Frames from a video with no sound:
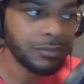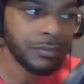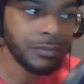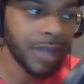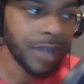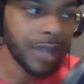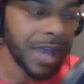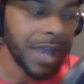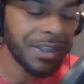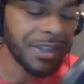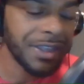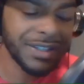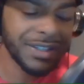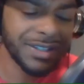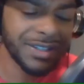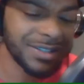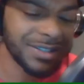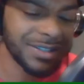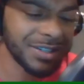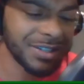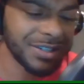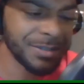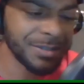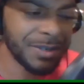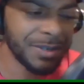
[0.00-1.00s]
I think this
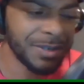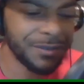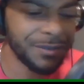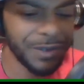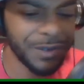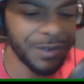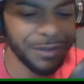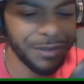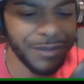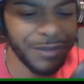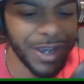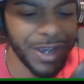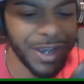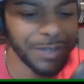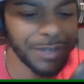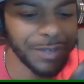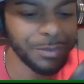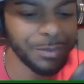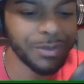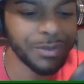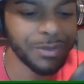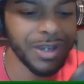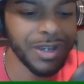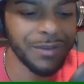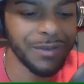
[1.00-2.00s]
has just been a very
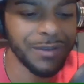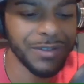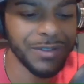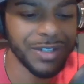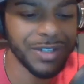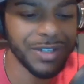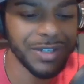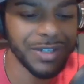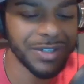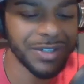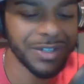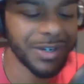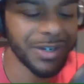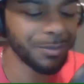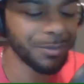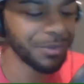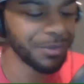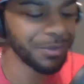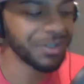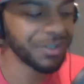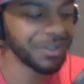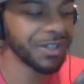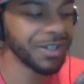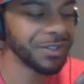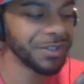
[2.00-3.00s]
valuable conversation. I
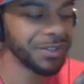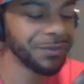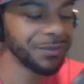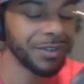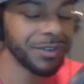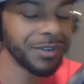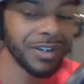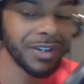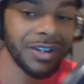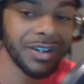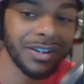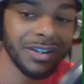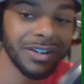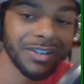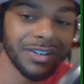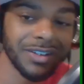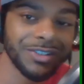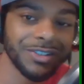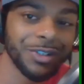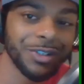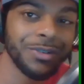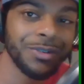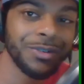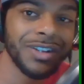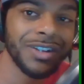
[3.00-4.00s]
appreciate you for
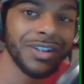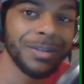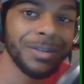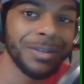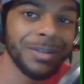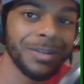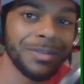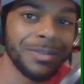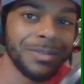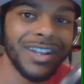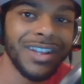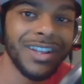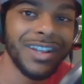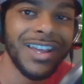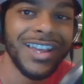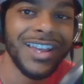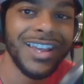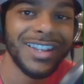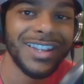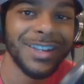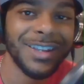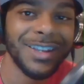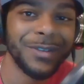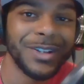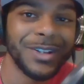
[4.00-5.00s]
showing up and
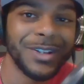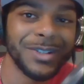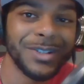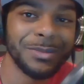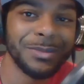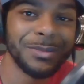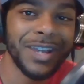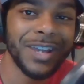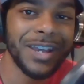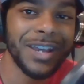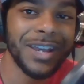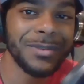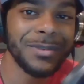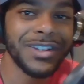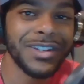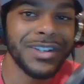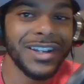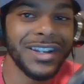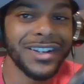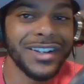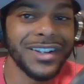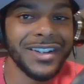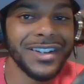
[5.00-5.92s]
giving us some game today.